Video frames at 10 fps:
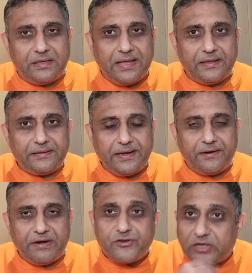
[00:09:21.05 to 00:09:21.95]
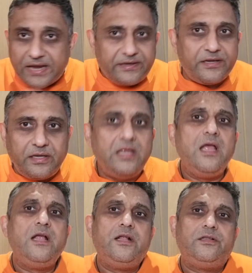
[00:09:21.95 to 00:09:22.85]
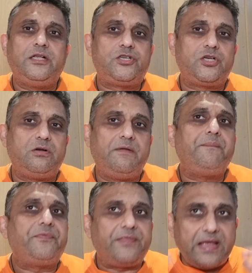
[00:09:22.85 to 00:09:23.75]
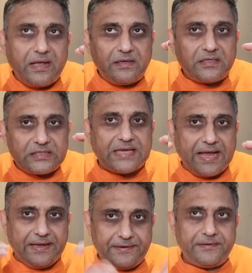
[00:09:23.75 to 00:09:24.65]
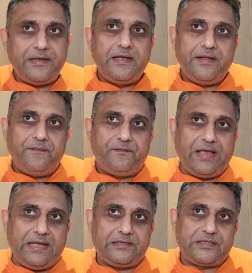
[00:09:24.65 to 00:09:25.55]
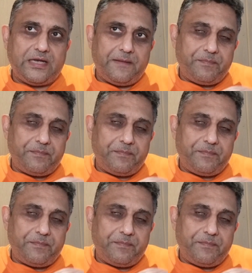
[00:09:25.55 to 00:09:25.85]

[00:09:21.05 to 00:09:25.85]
they're educating the children, they understand that,